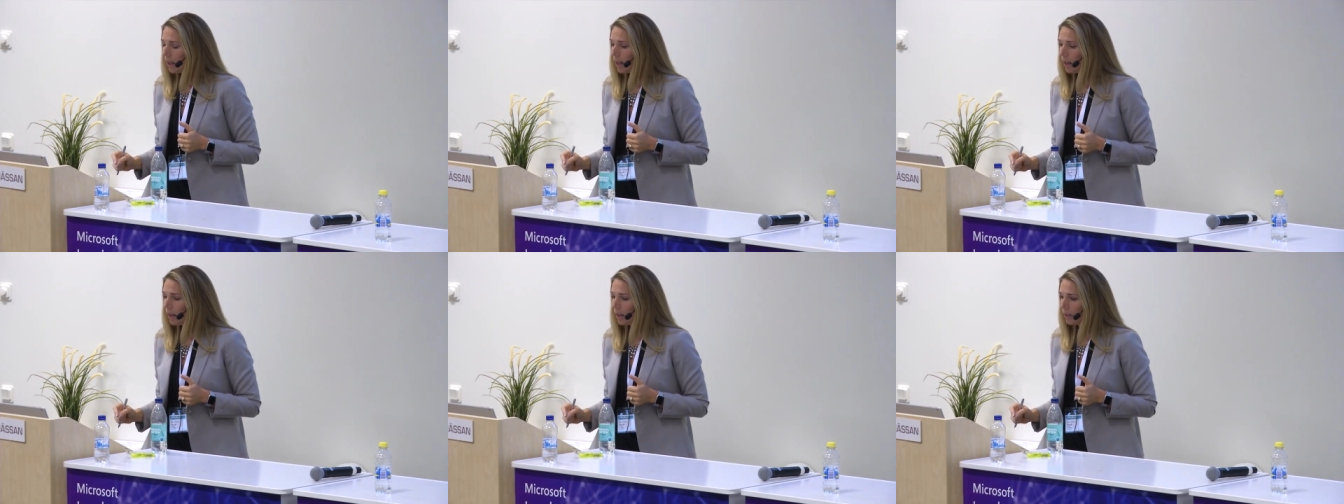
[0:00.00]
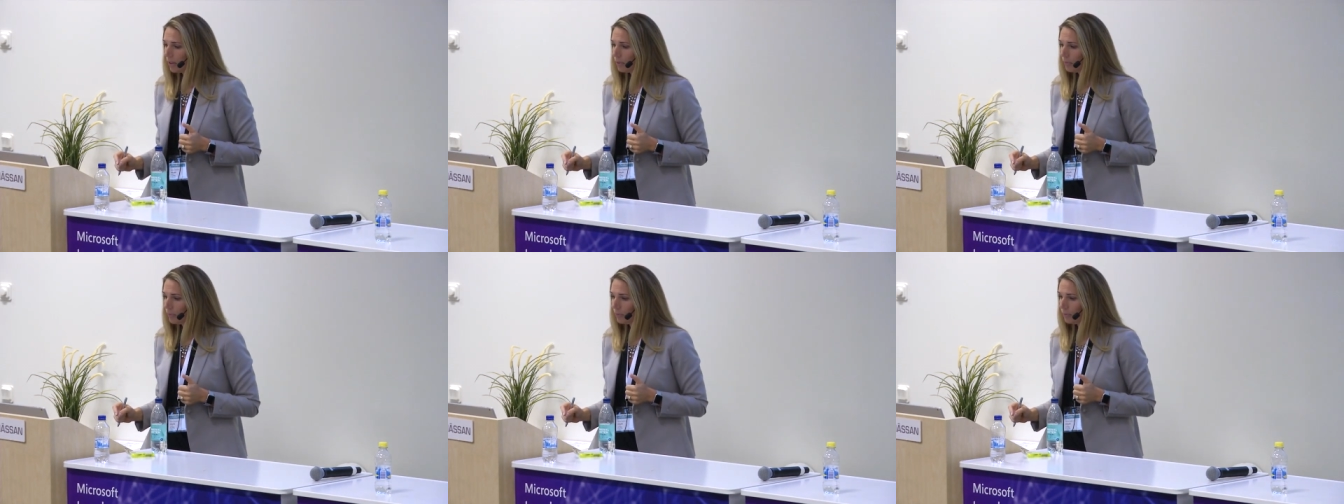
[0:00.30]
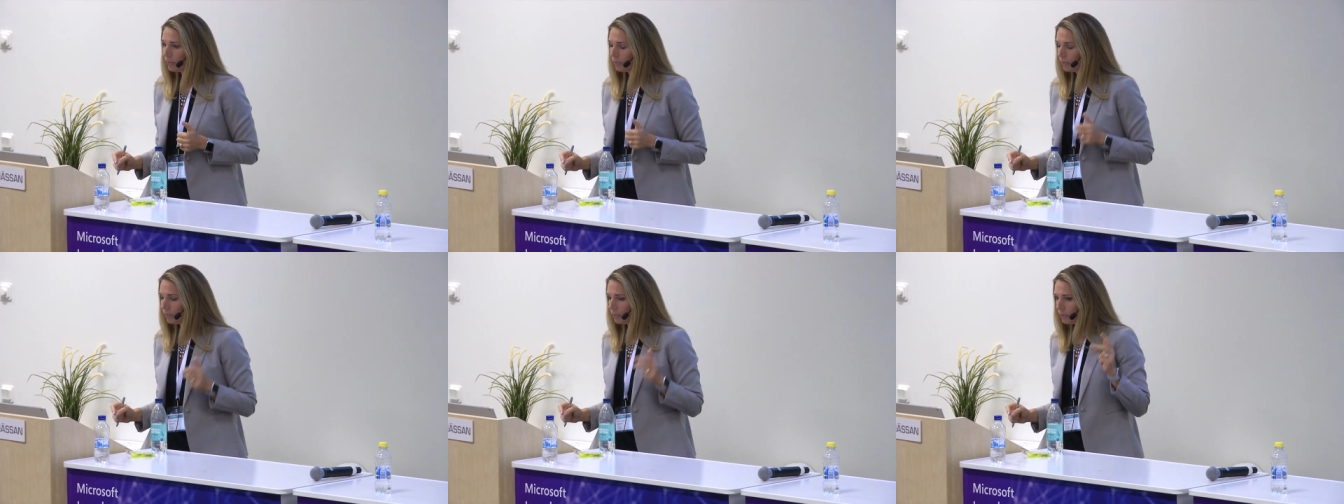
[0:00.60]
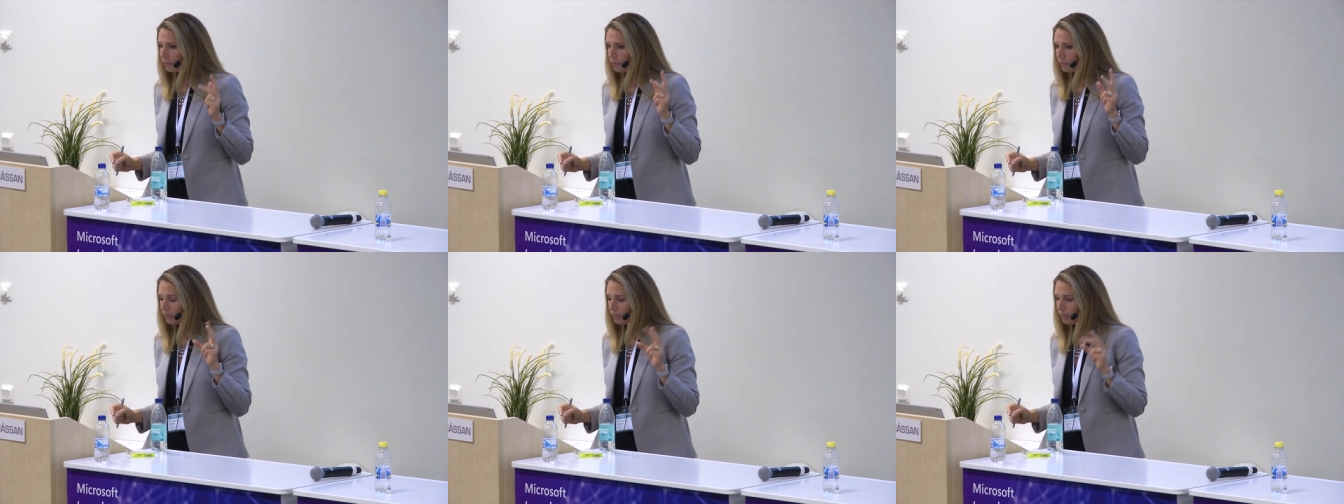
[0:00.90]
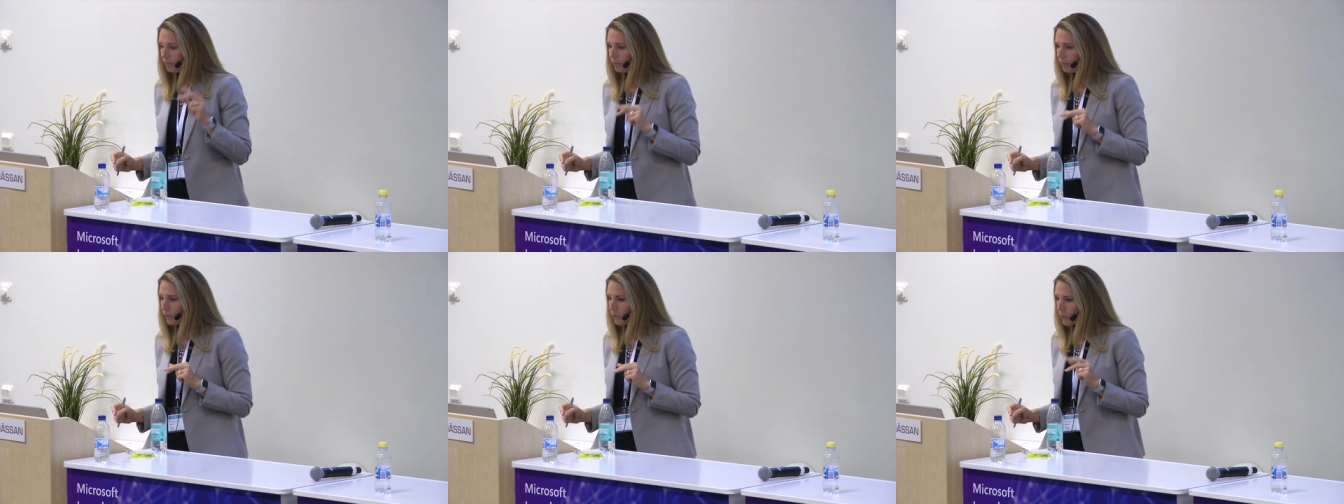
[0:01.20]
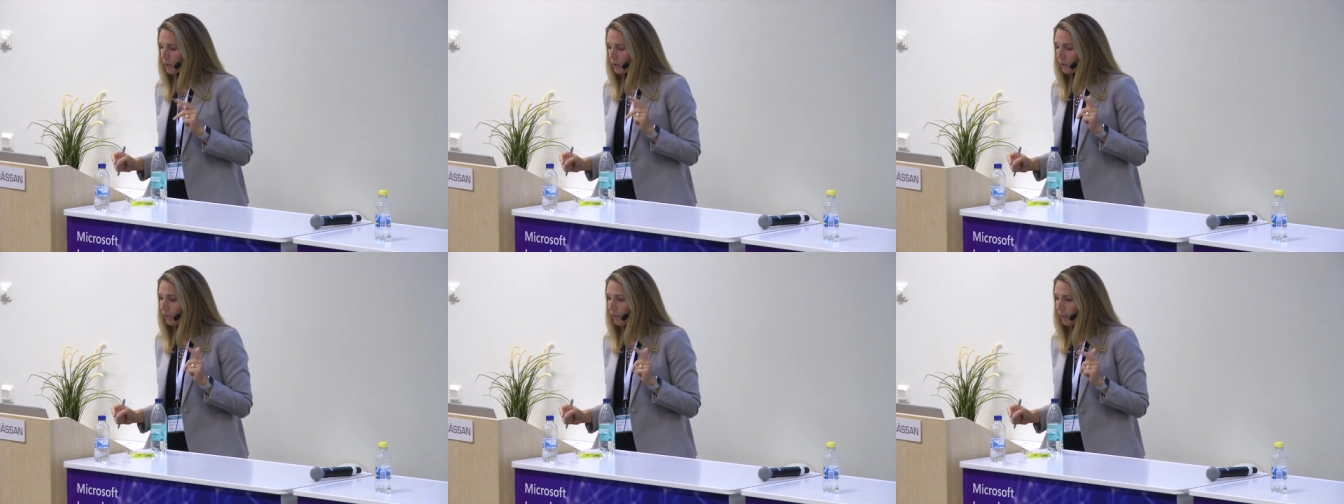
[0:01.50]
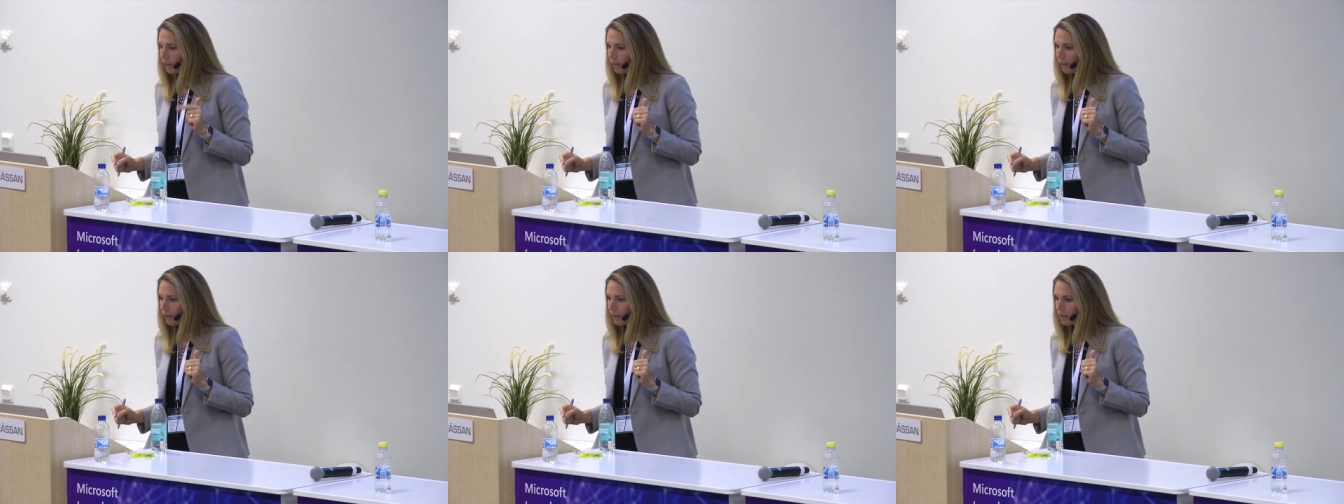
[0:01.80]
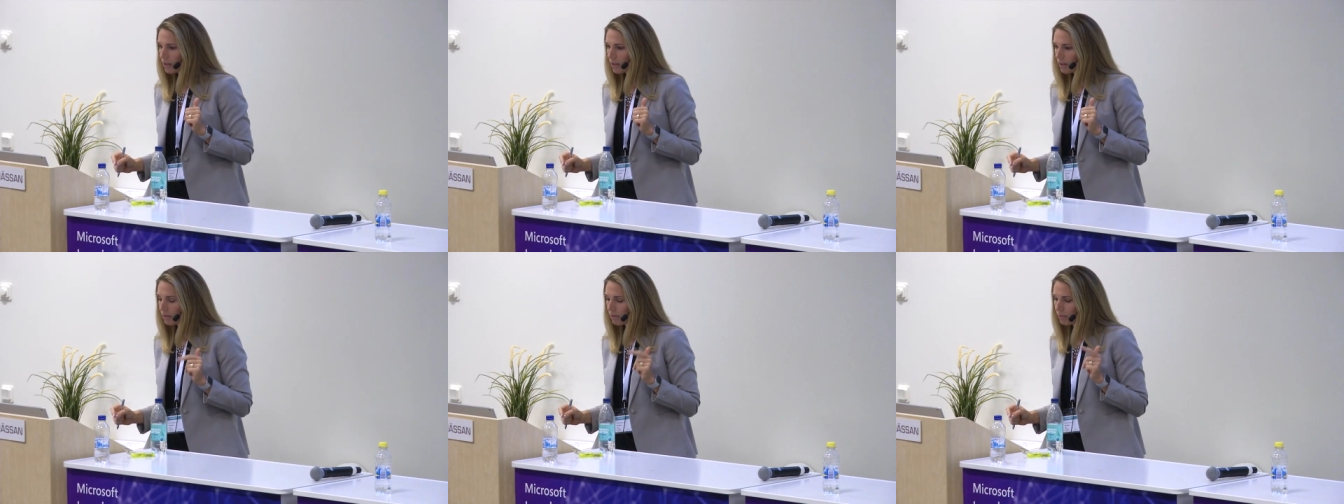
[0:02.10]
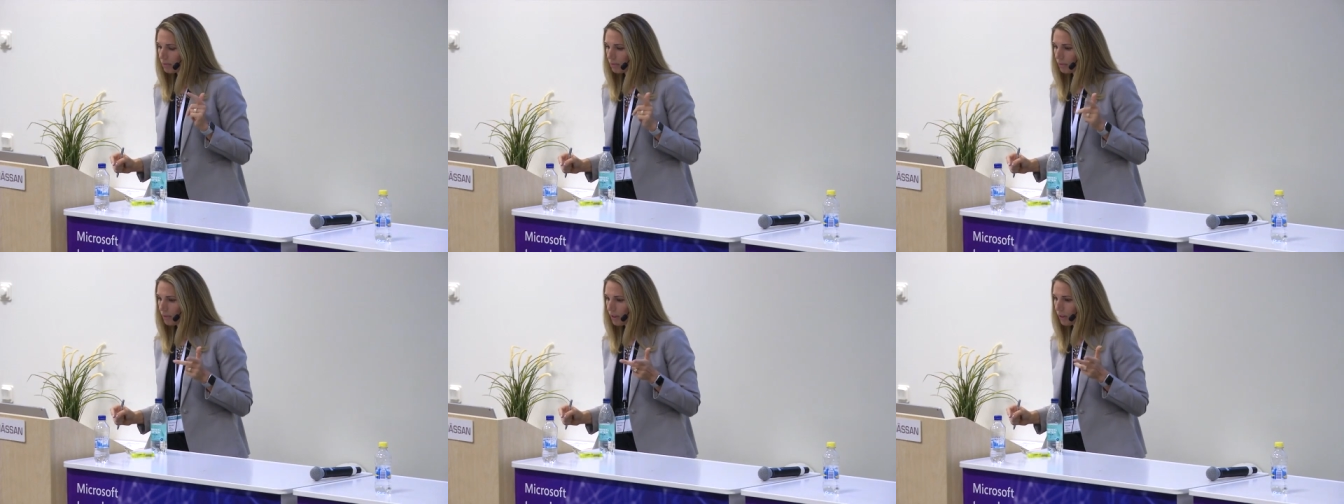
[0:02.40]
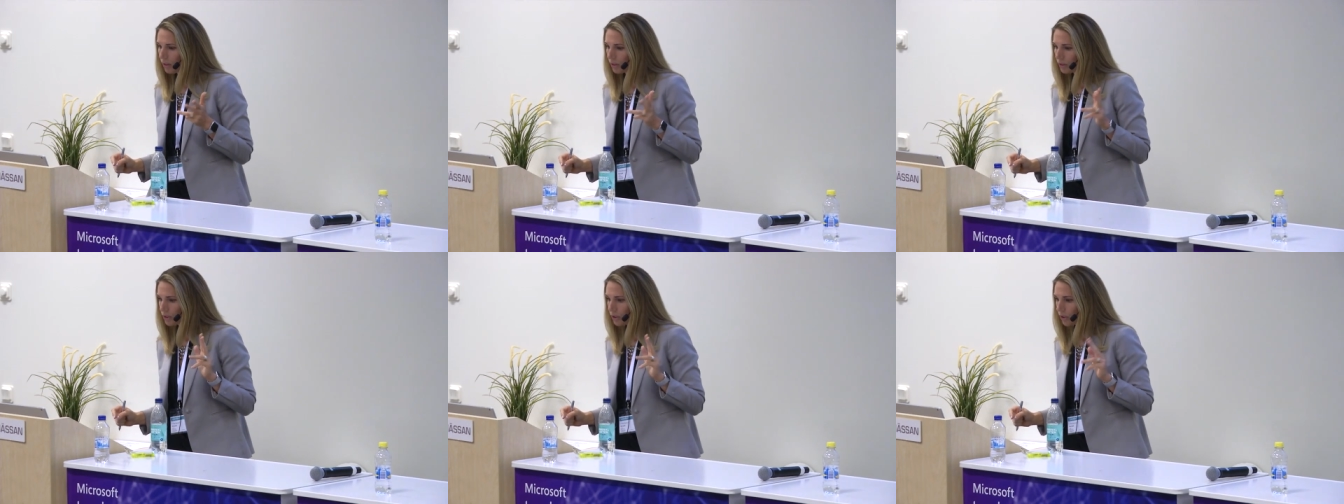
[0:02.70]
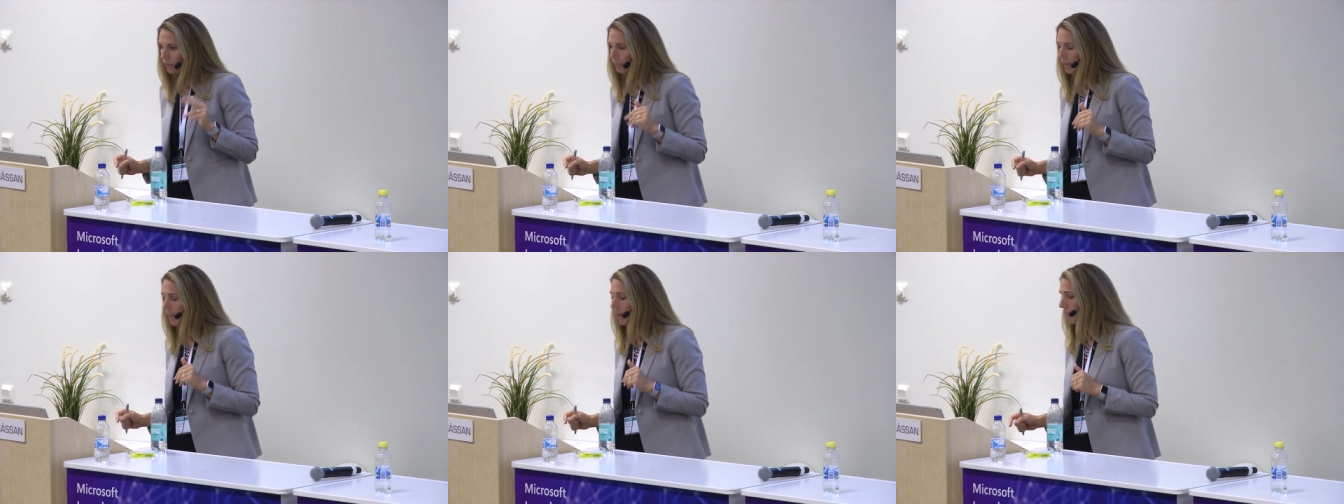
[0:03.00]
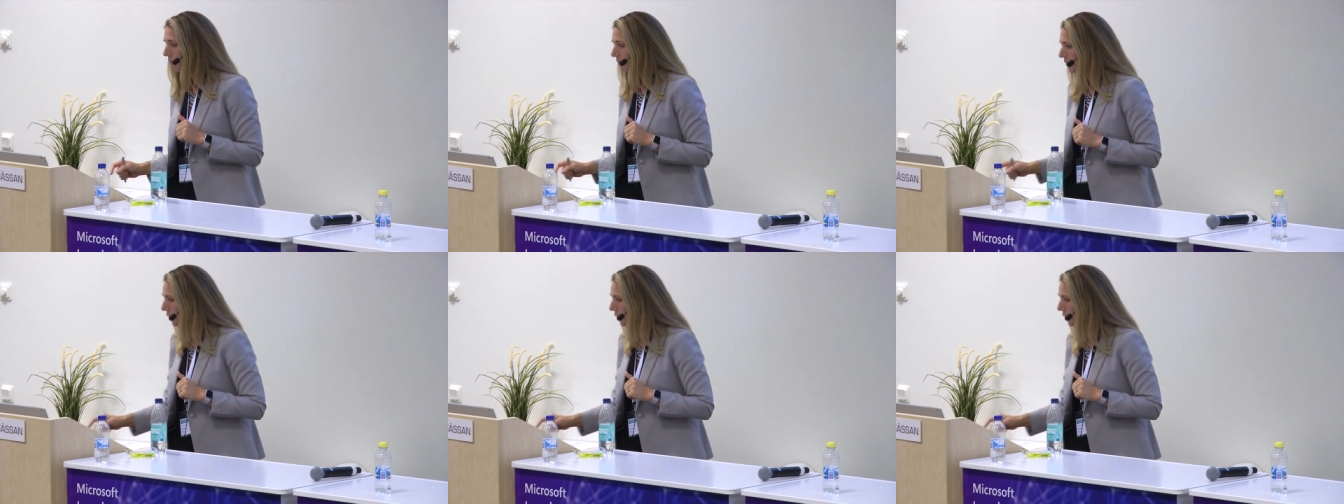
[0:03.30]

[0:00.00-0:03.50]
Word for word: Um, three things long term. Yeah.